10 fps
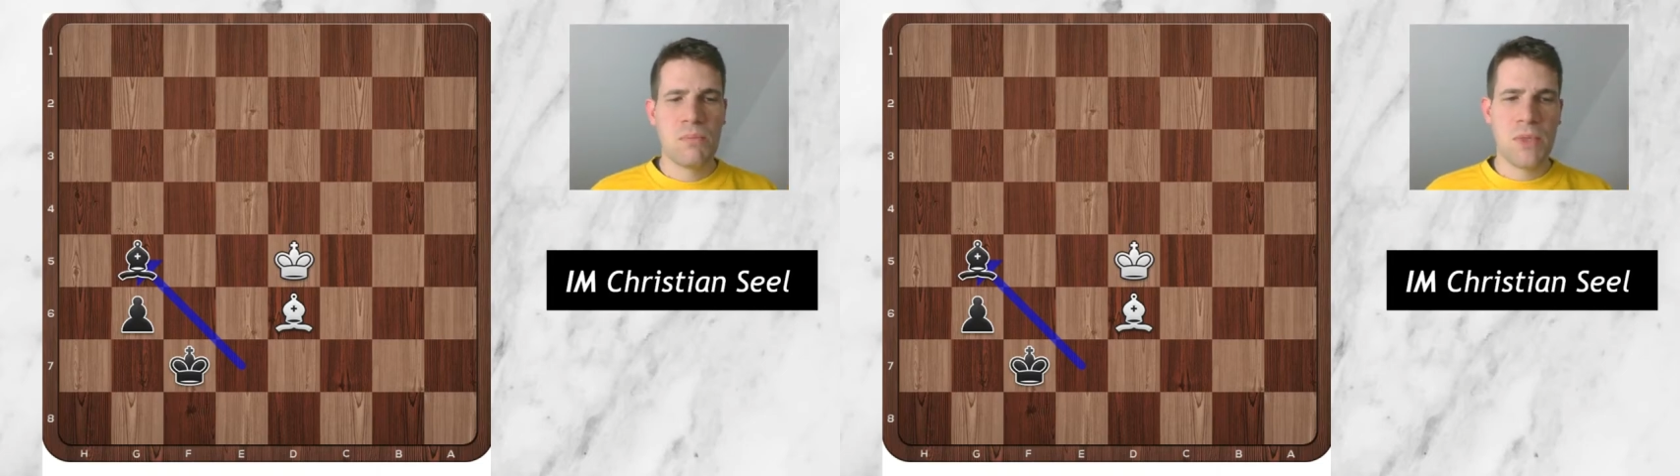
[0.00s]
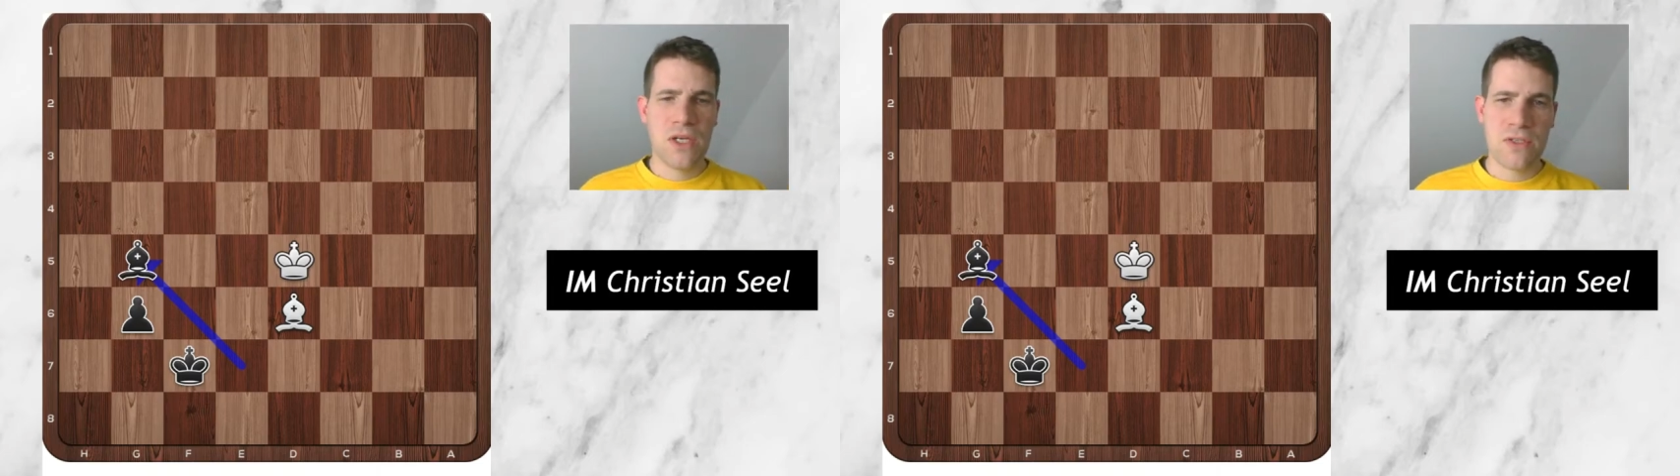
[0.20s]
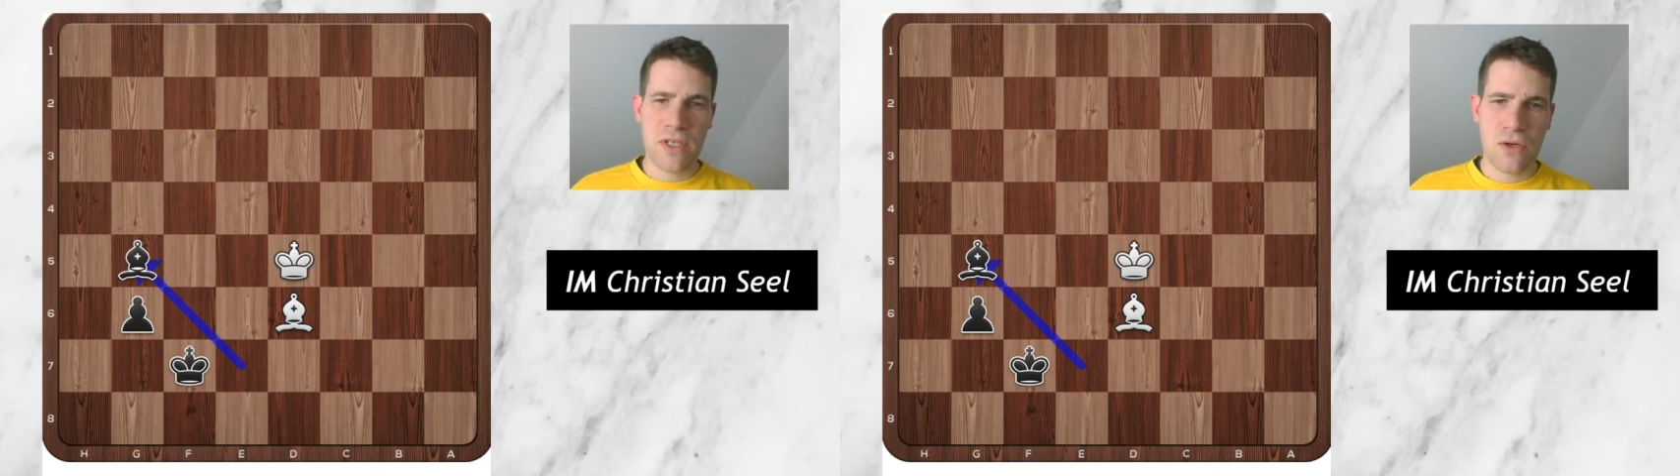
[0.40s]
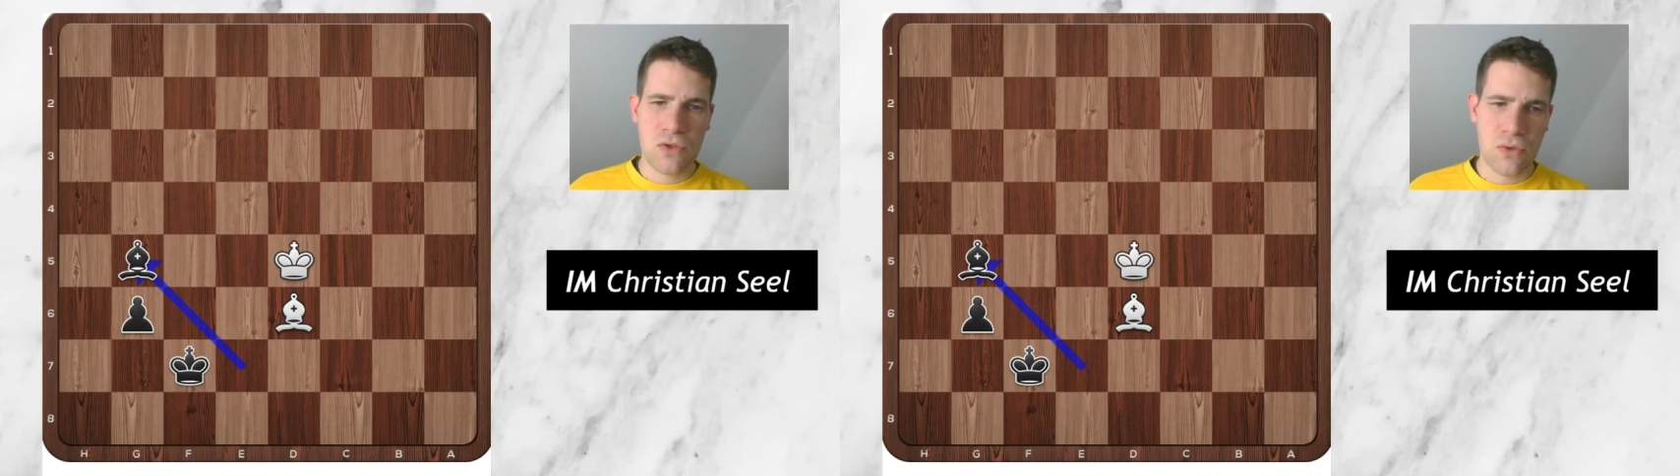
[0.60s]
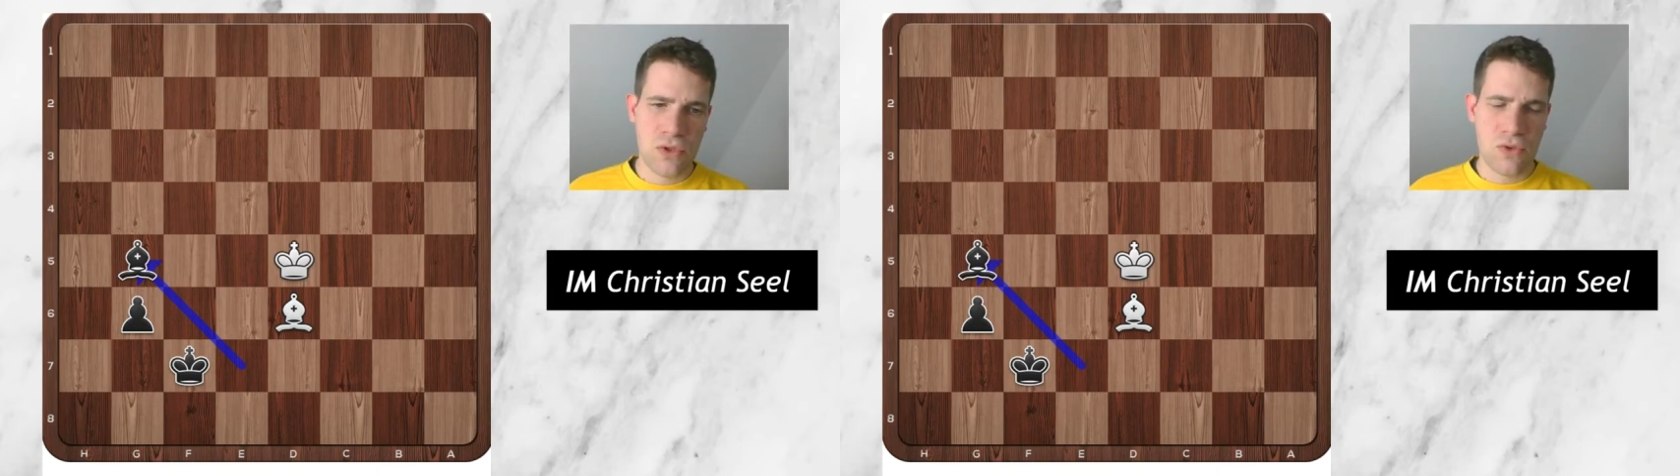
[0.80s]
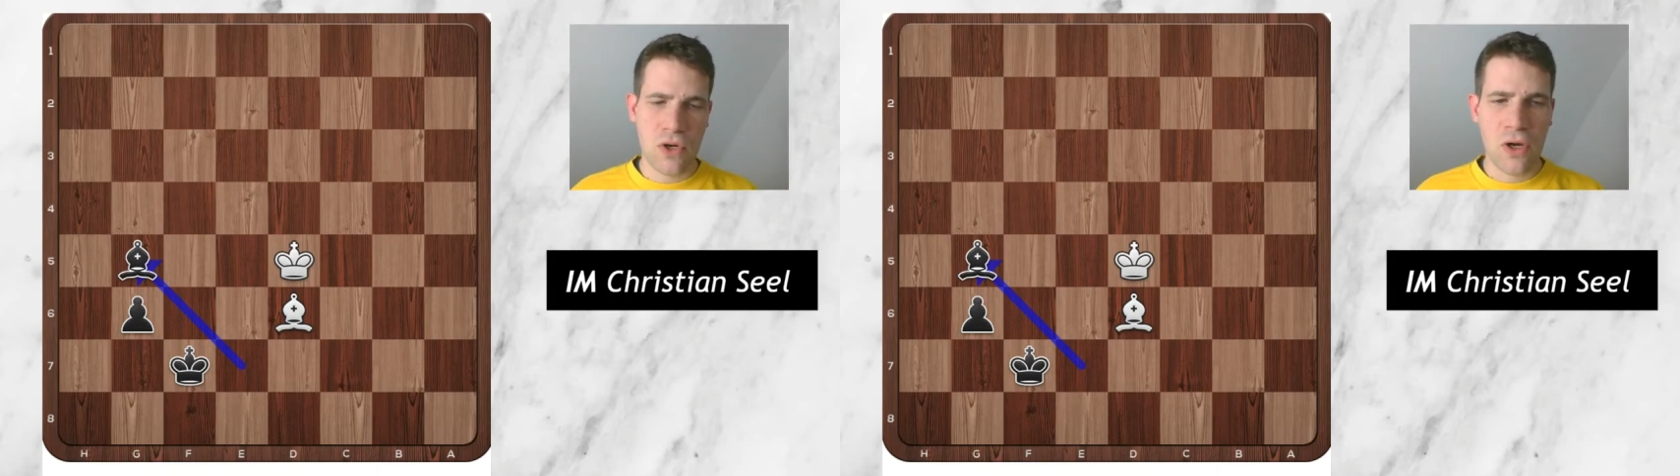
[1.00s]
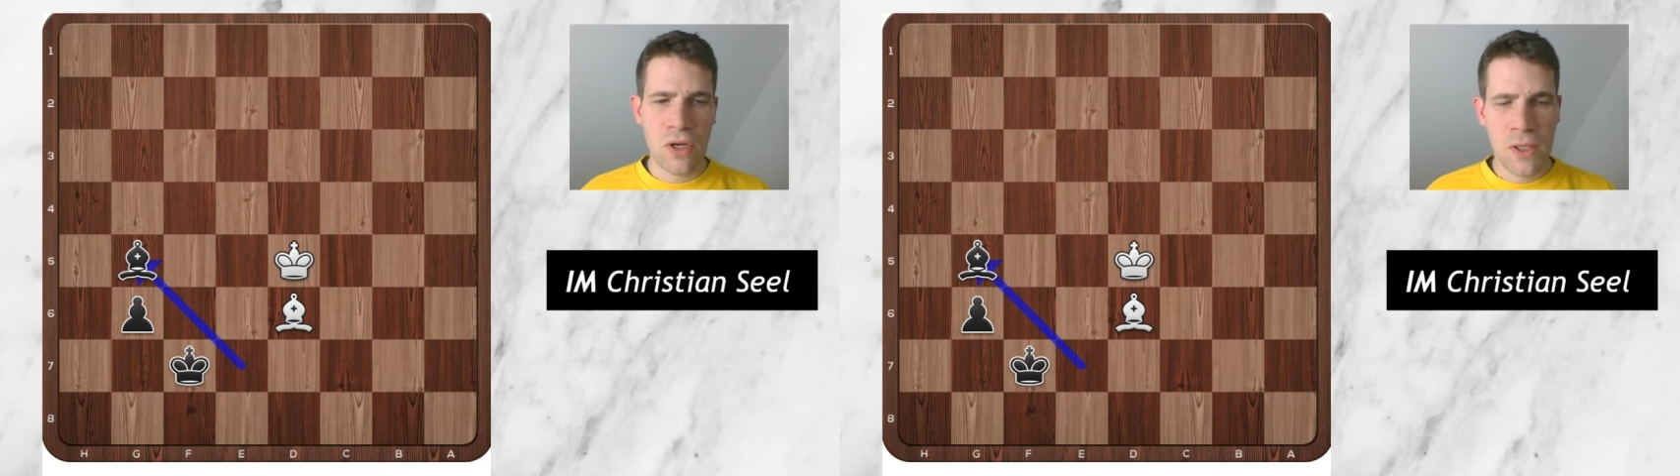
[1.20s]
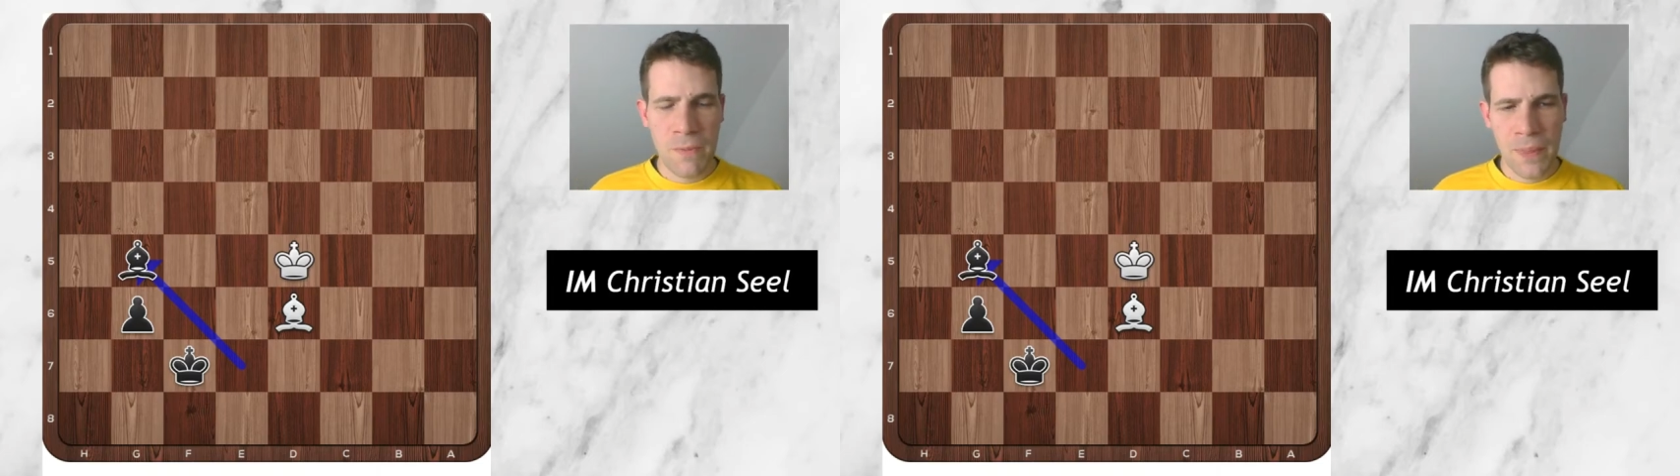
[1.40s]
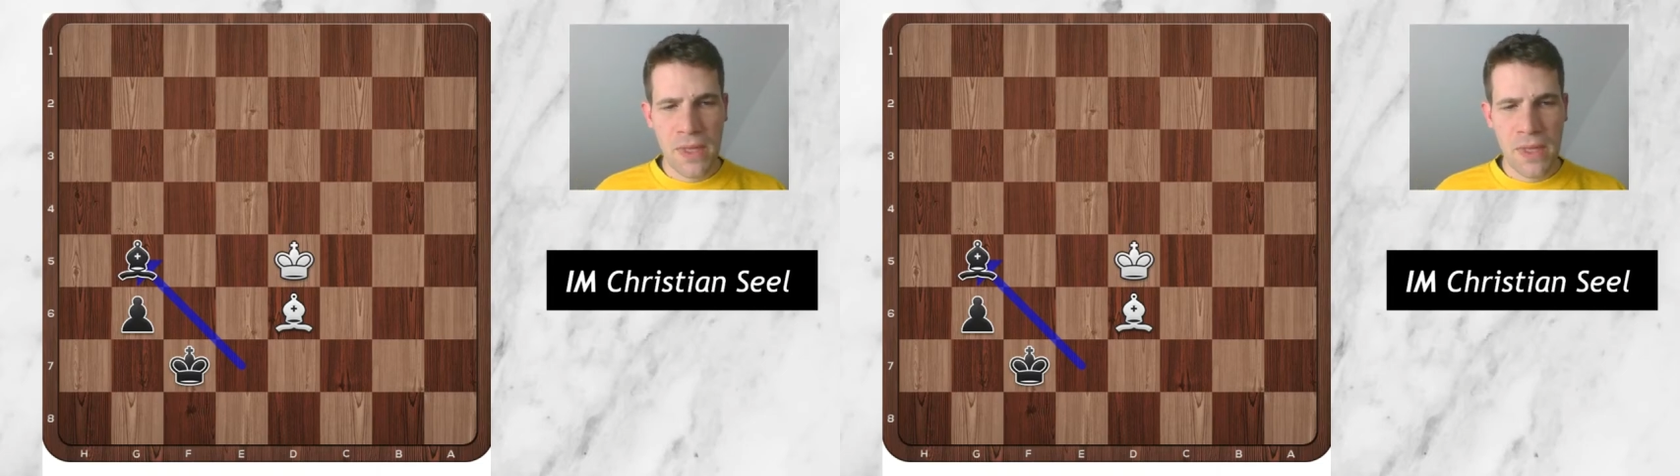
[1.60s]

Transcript: peters out to a draw,